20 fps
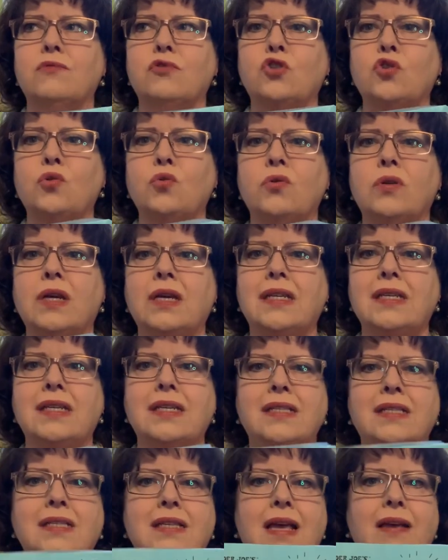
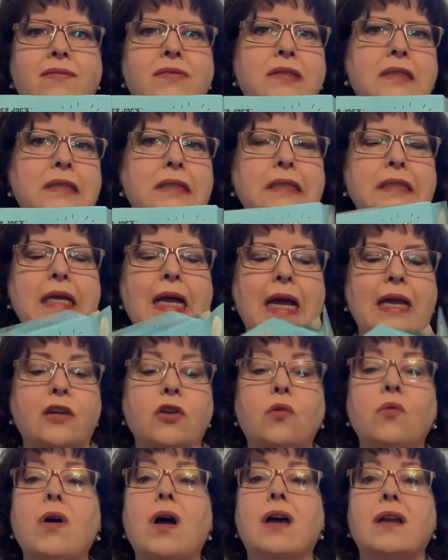297 I
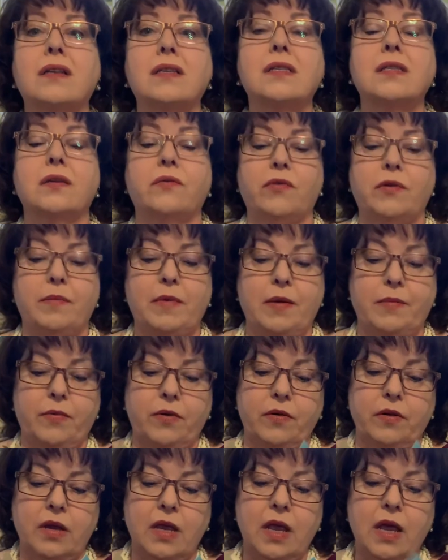don't honestly
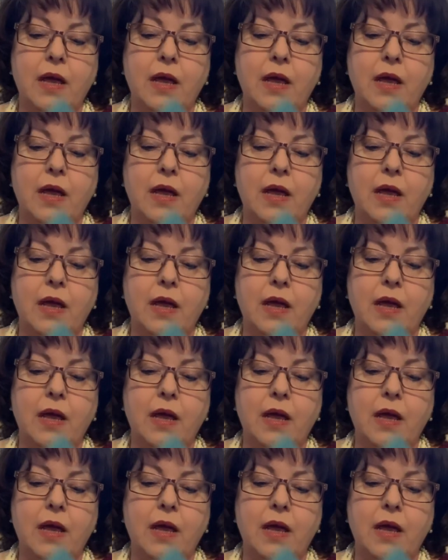remember.